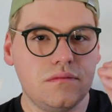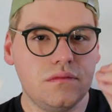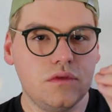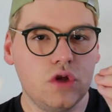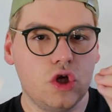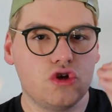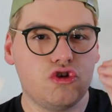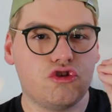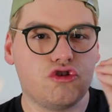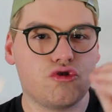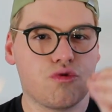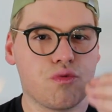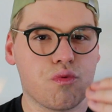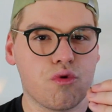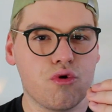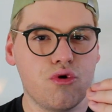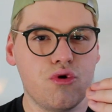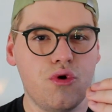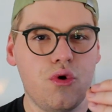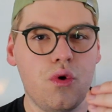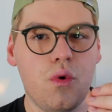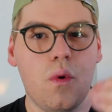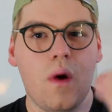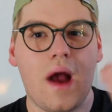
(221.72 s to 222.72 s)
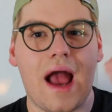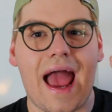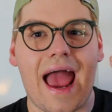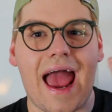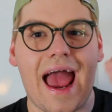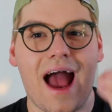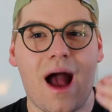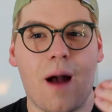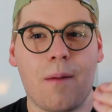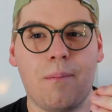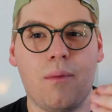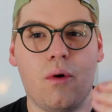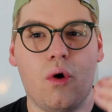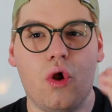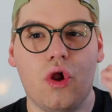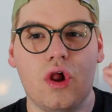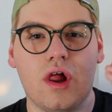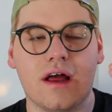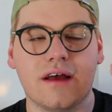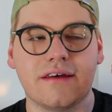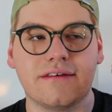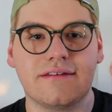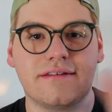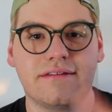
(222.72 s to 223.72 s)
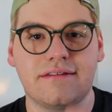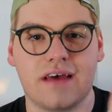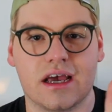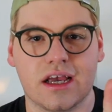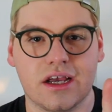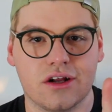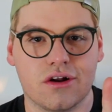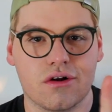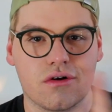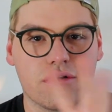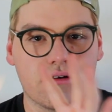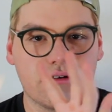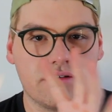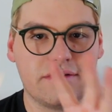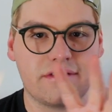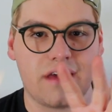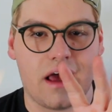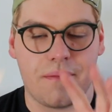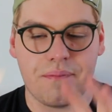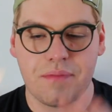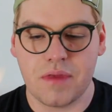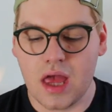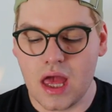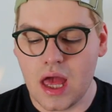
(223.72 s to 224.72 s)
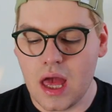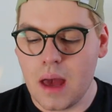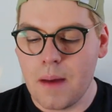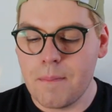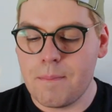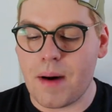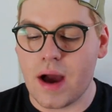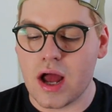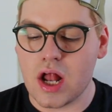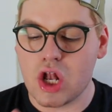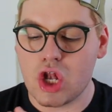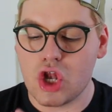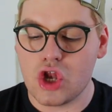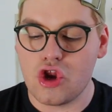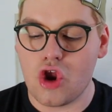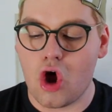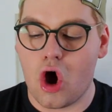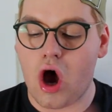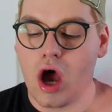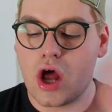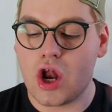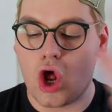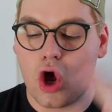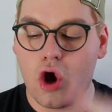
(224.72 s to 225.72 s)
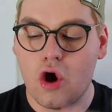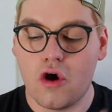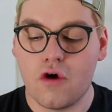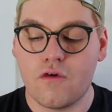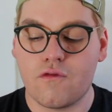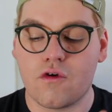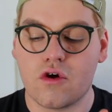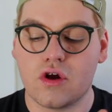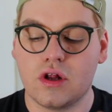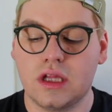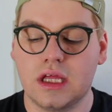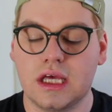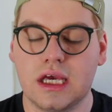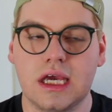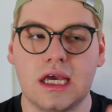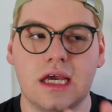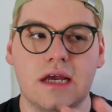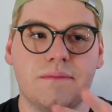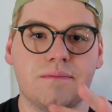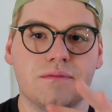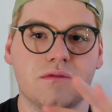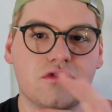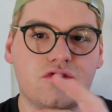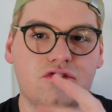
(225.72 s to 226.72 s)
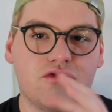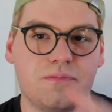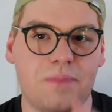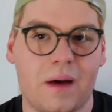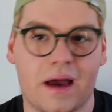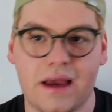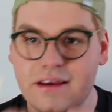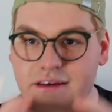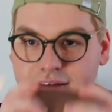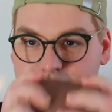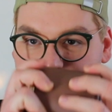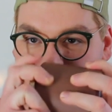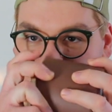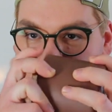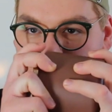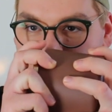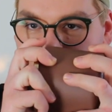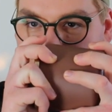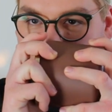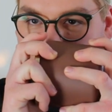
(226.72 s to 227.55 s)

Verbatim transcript: true apple cider scent, but not overly spiced,